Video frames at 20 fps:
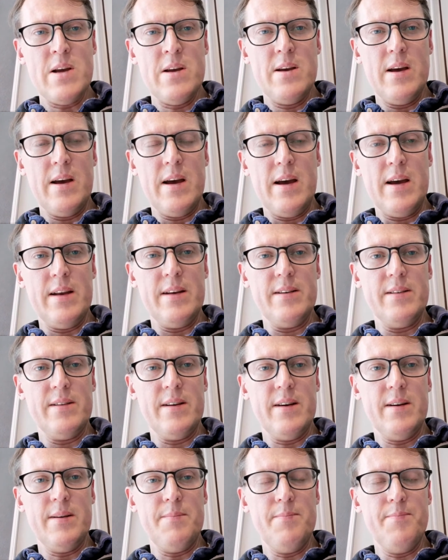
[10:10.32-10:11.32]
And
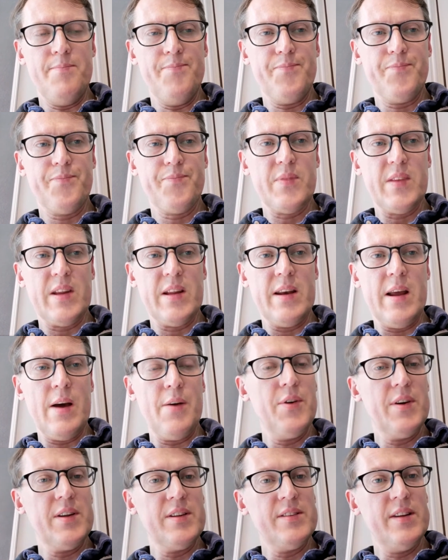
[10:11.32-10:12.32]
now
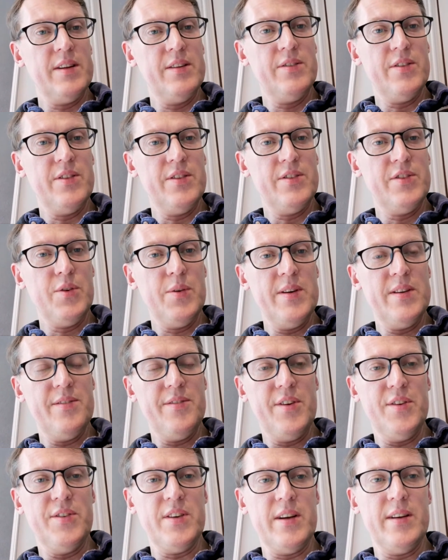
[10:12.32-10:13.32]
you can see 2
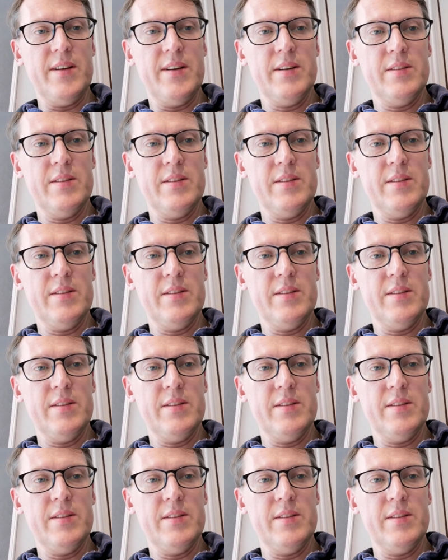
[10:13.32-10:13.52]
interviews I did.